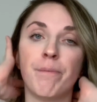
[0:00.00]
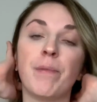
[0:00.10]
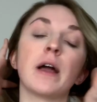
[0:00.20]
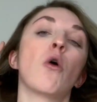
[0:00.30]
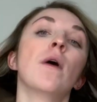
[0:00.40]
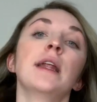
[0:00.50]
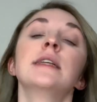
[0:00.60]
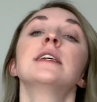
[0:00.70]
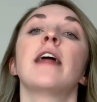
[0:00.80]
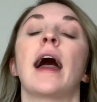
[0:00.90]
But going
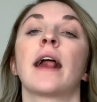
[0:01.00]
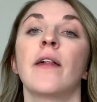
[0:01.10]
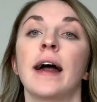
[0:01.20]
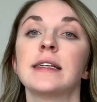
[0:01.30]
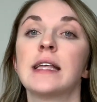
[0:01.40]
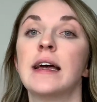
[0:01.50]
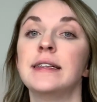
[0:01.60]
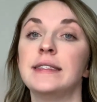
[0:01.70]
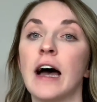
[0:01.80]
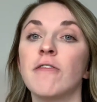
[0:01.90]
into the NCLEX,
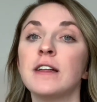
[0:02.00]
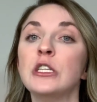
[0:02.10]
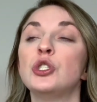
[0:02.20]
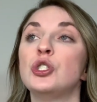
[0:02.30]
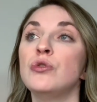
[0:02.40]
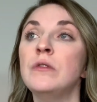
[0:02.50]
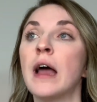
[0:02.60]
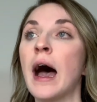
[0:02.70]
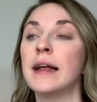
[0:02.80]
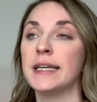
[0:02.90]
definitely do
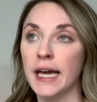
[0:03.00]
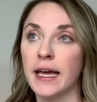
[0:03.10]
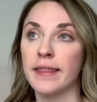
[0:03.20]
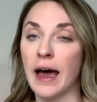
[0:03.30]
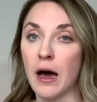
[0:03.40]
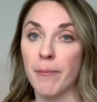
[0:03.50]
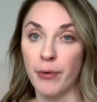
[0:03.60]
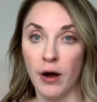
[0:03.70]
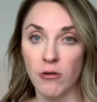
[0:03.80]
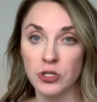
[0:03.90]
not take that
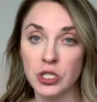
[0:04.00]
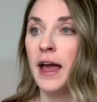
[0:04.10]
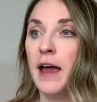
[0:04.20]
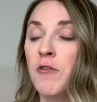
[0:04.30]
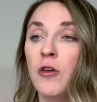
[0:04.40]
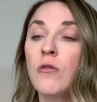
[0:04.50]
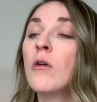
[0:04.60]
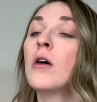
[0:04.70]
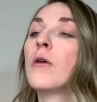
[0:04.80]
approach. If you